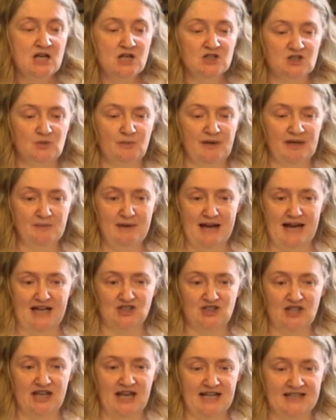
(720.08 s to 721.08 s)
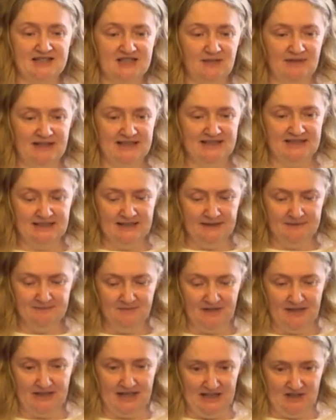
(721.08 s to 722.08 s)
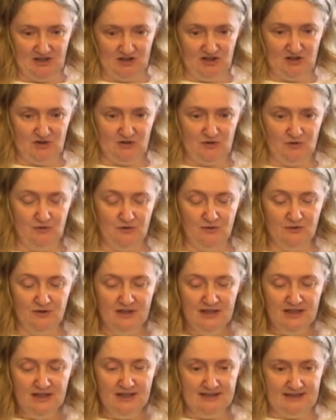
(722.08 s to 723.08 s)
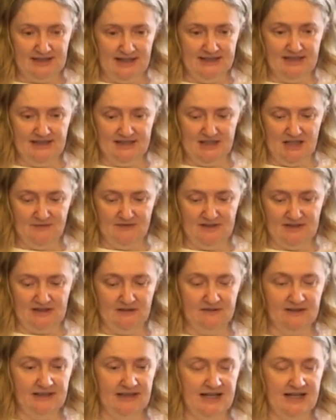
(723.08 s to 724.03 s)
So when we actually excavated it, and that's just two, so Eddie and Eve they down there